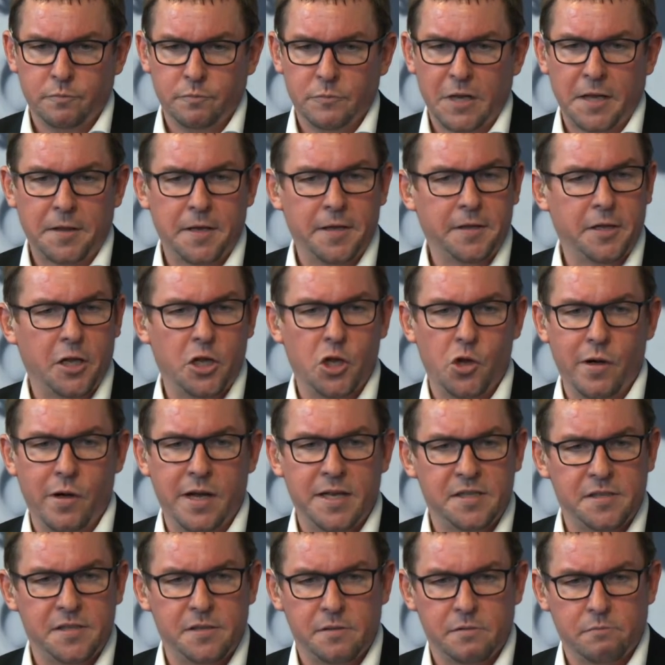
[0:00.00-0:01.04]
I think the
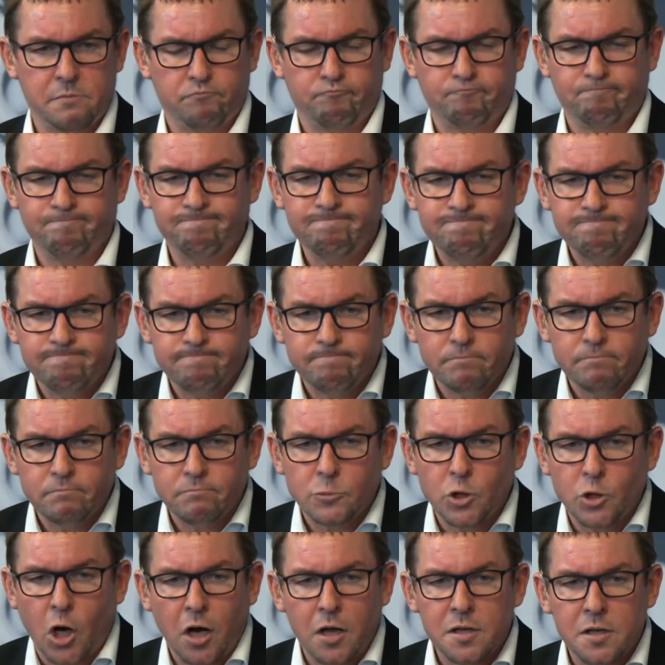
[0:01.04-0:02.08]
US
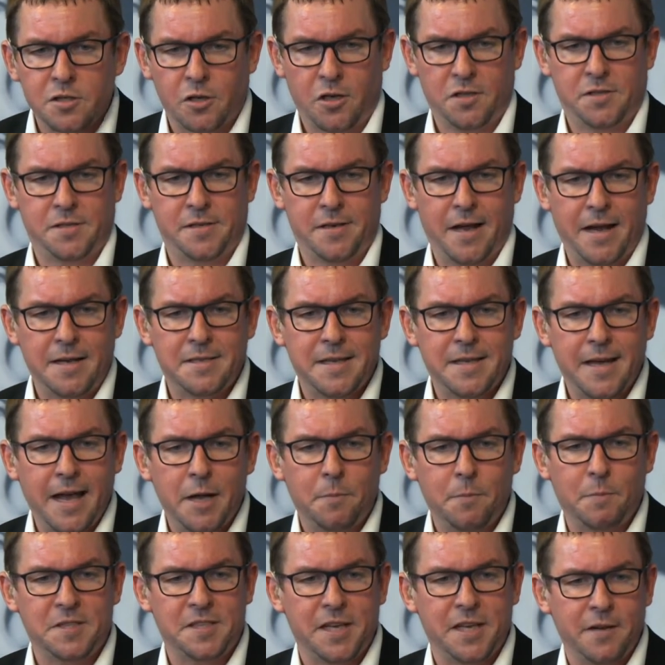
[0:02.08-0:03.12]
dollars lost
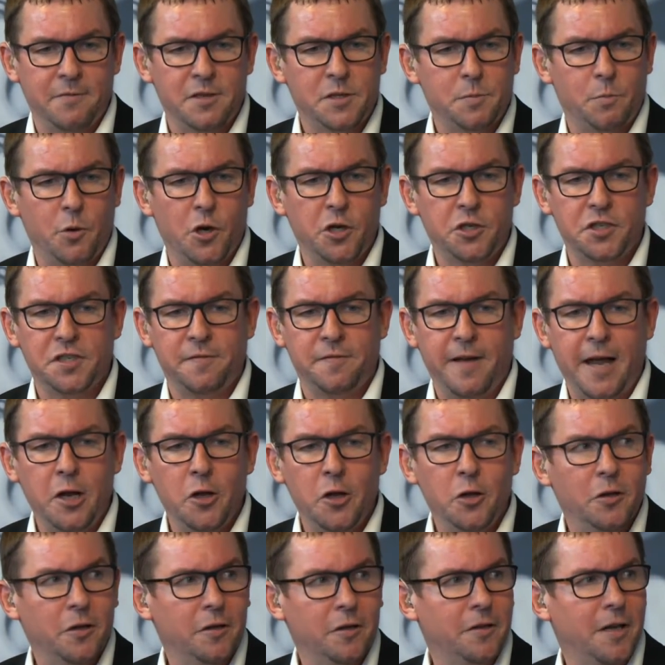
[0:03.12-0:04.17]
98% of its purchase value
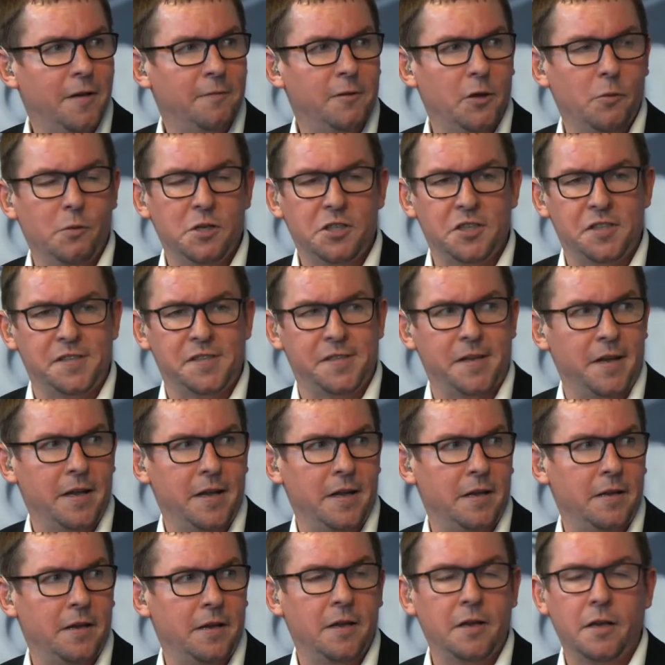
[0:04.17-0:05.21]
if you were just sitting
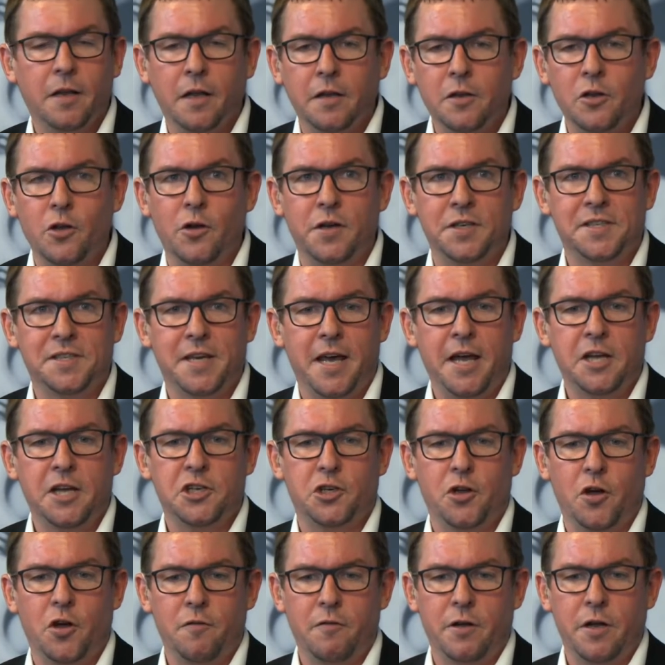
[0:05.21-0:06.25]
in US cash
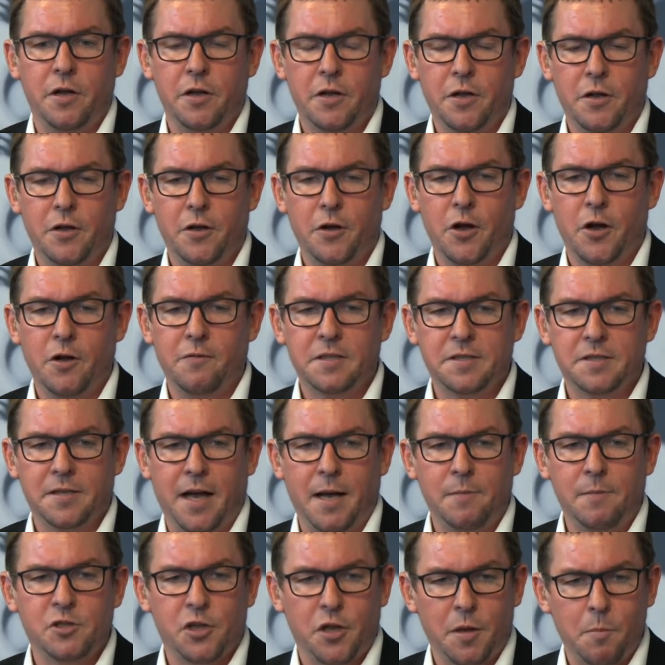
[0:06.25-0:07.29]
over
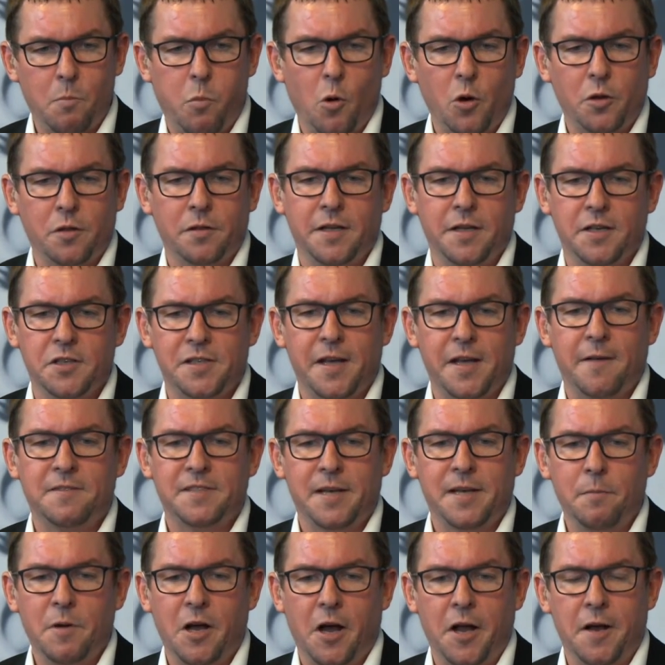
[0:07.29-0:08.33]
time. So the important thing is to have
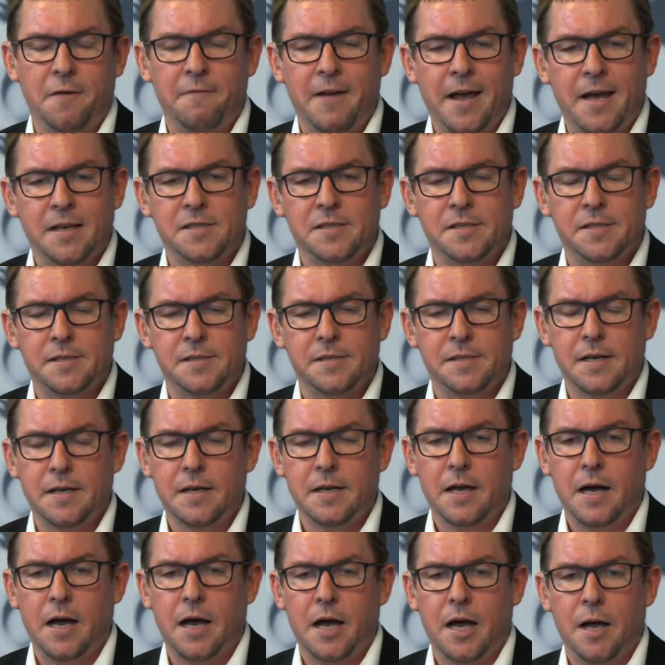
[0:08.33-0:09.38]
some kind of assets
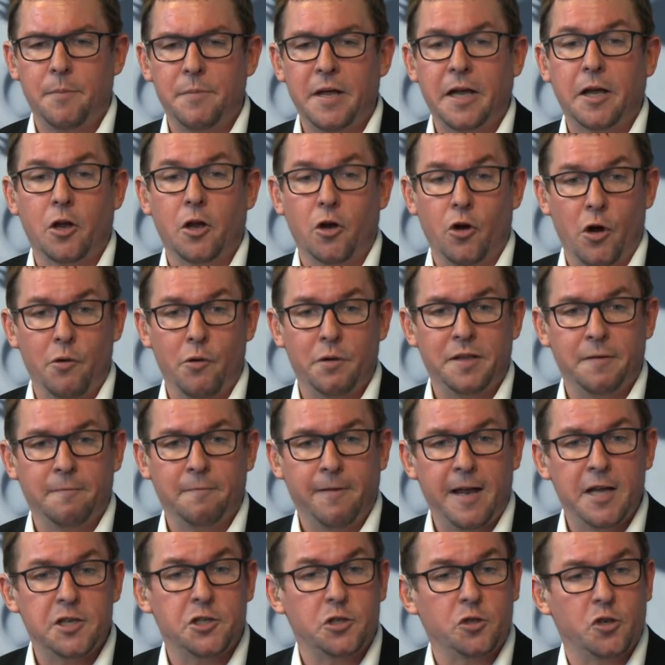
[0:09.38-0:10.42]
that can grow with
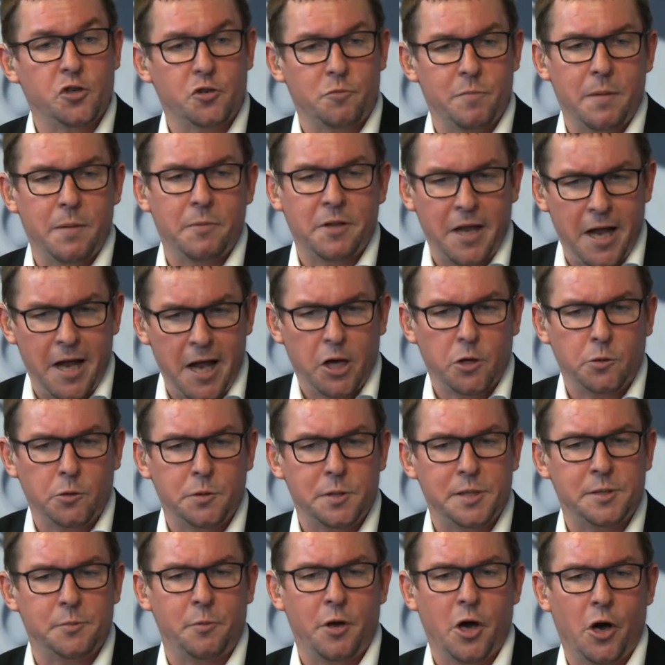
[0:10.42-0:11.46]
inflation. Because remember, the
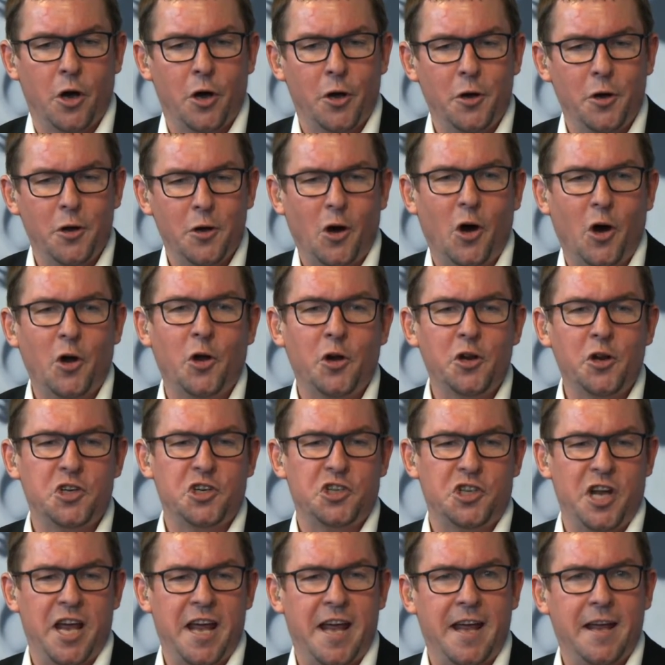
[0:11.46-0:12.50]
equities we own are not a
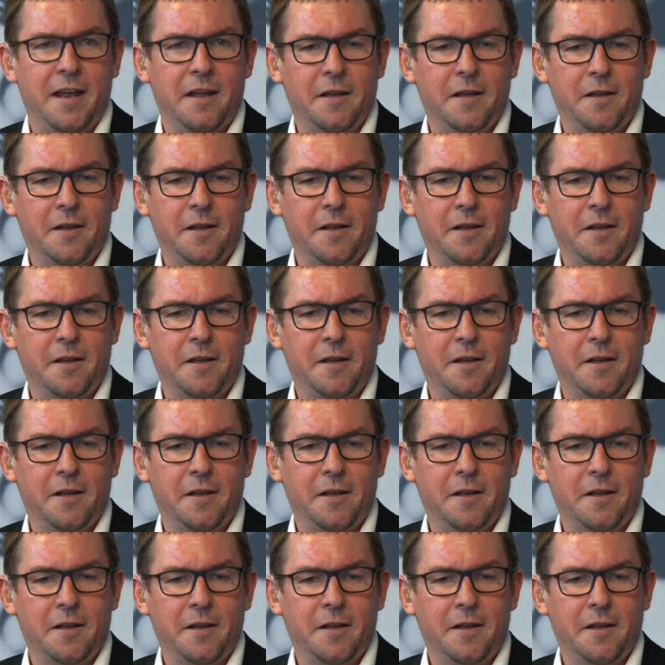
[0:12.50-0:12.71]
share.